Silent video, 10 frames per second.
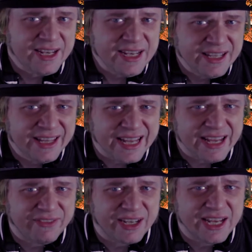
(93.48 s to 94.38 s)
in the
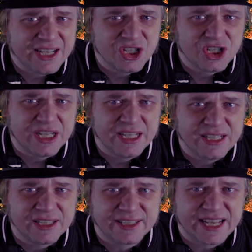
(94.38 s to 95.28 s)
evening,
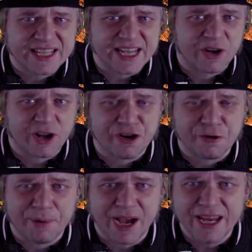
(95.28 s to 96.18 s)
she sets out on her
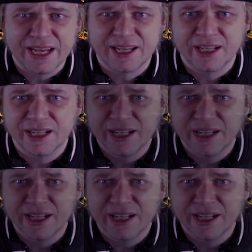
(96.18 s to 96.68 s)
bike